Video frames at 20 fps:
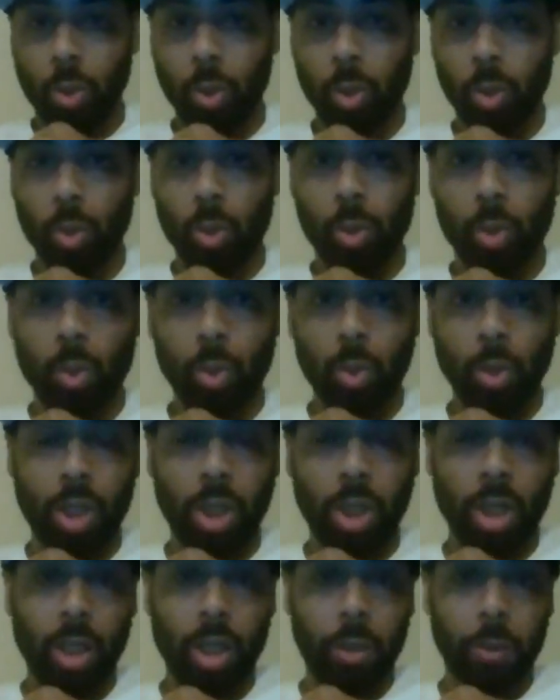who
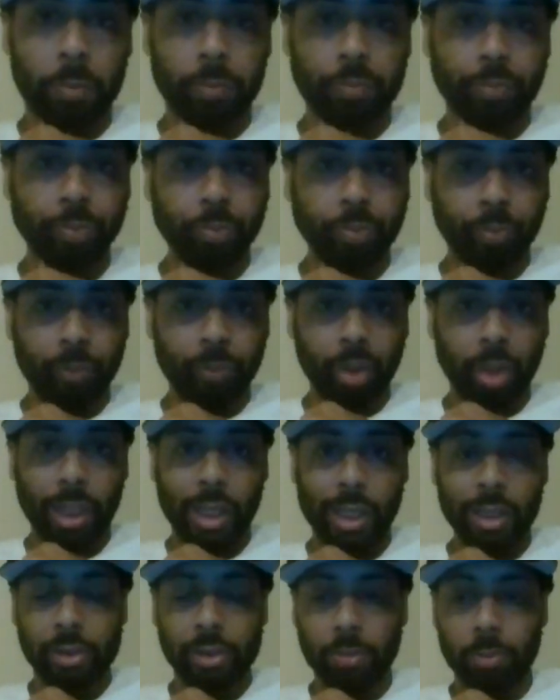
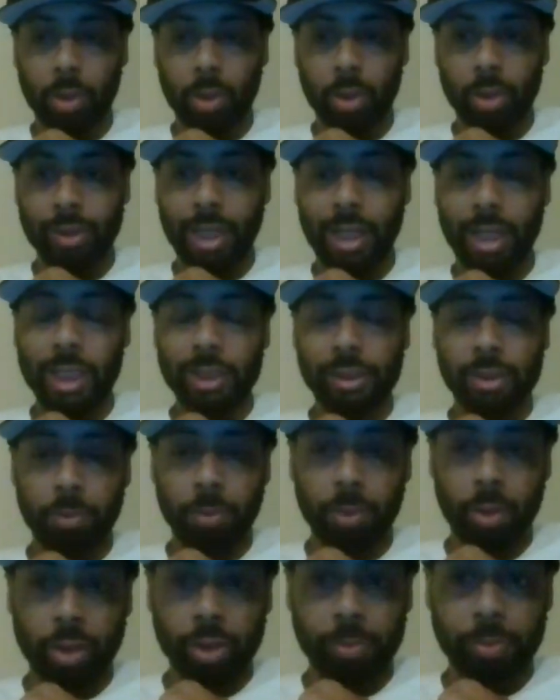has the
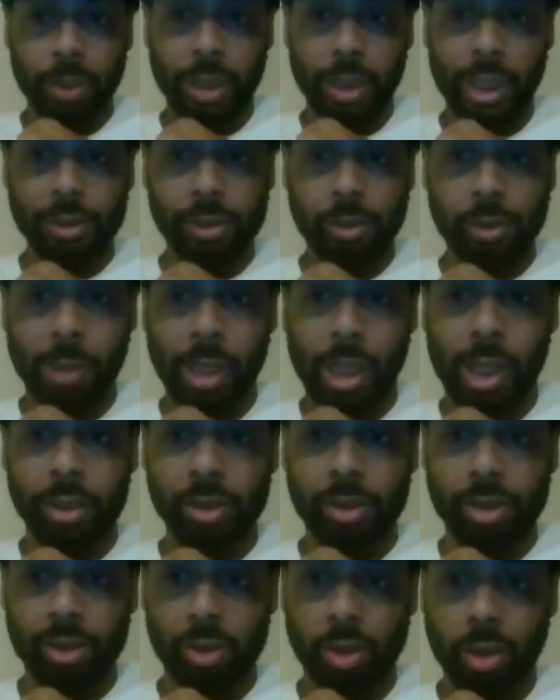murders, but has the
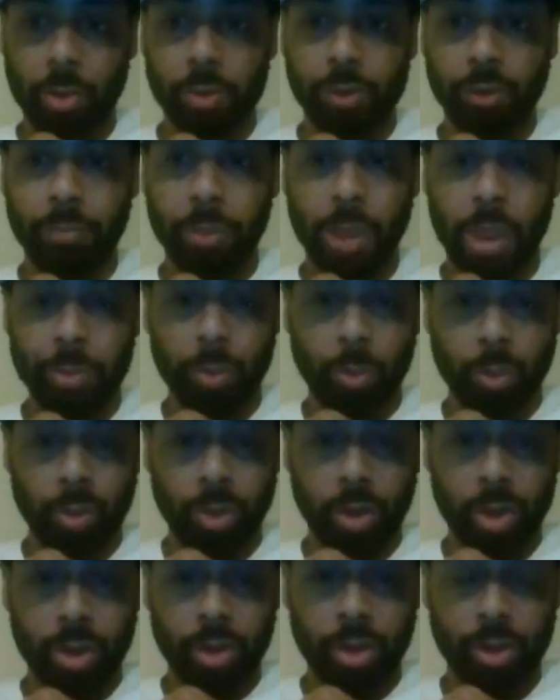bodies in terms of
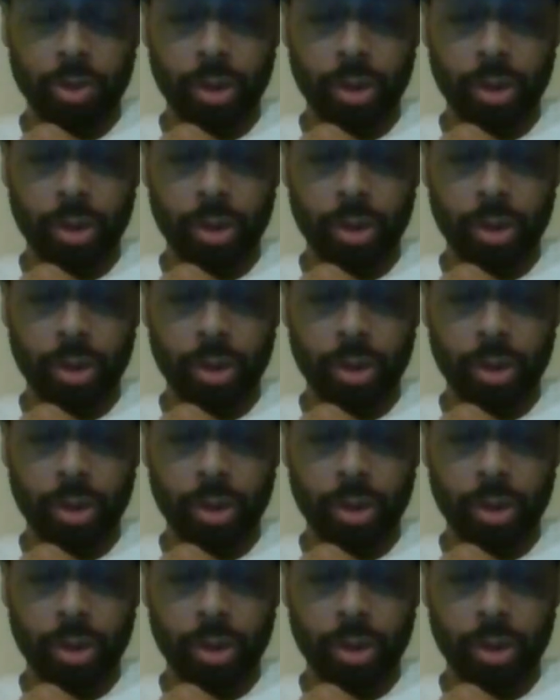paperwork. And